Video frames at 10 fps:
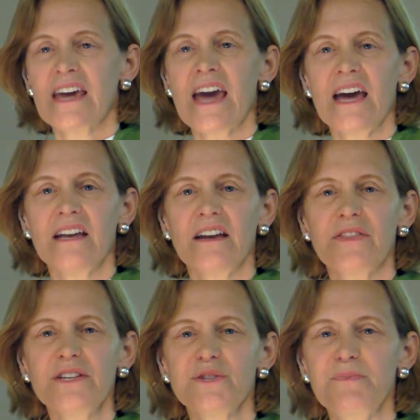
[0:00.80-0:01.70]
Can
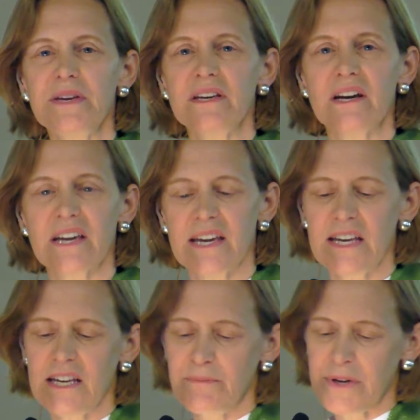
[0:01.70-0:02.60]
this be a
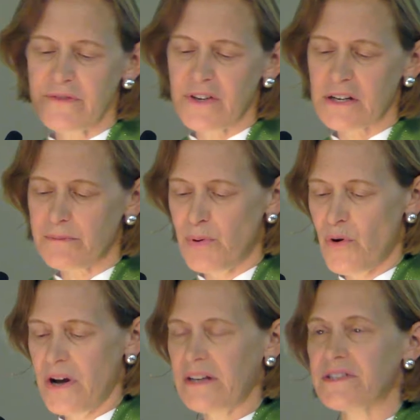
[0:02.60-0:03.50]
key pivot
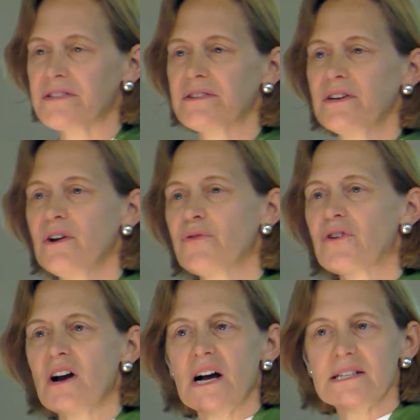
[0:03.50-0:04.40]
point
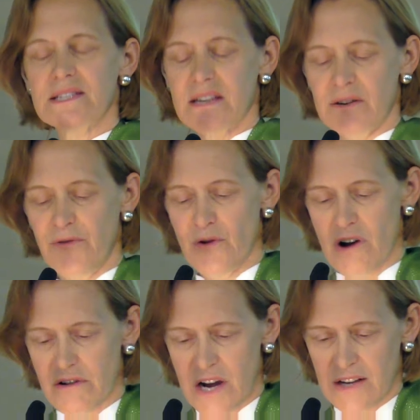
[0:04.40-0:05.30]
for us and for
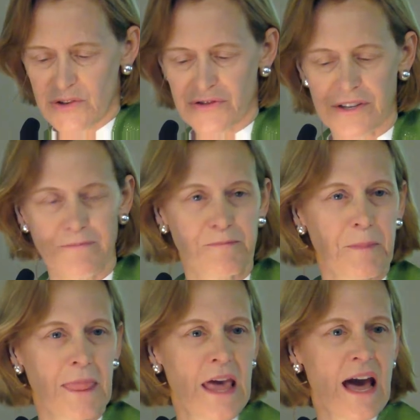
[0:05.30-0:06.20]
our country?
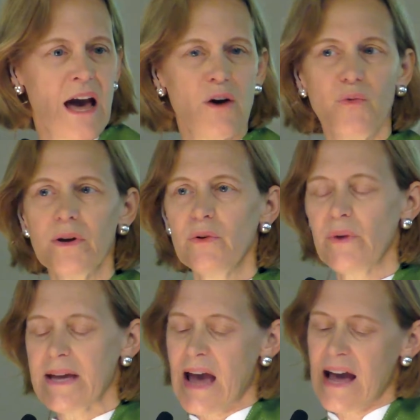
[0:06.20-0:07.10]
How will
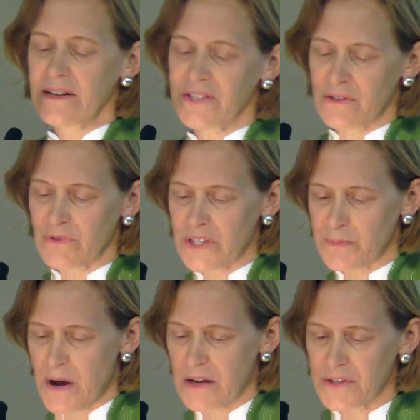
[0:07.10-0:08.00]
we act in
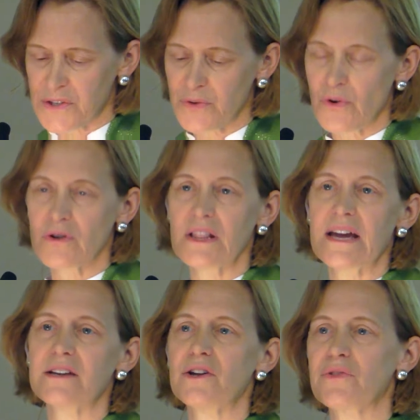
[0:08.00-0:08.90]
response to
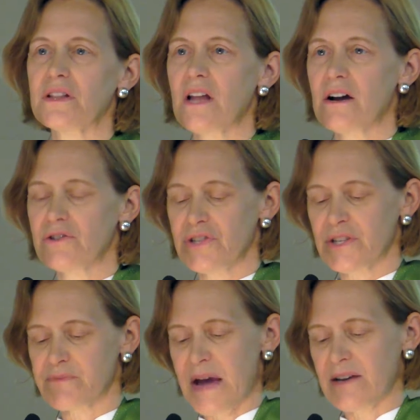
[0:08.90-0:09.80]
Orlando, the
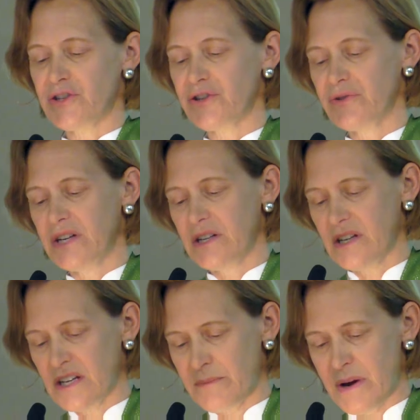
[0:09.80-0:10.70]
largest mass shooting
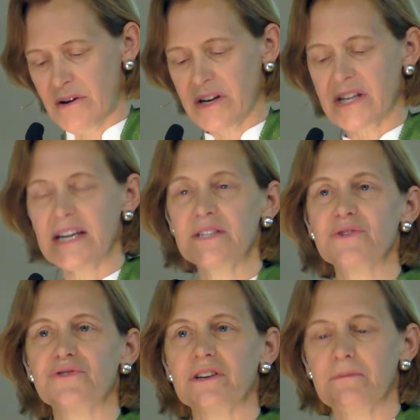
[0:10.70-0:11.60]
in American
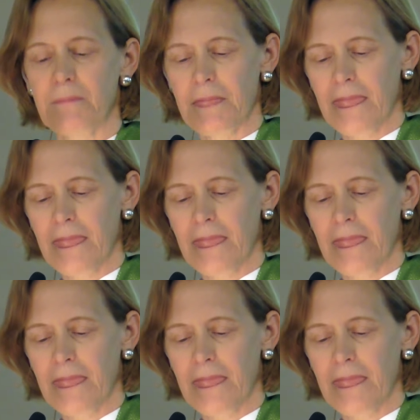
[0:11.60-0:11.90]
history?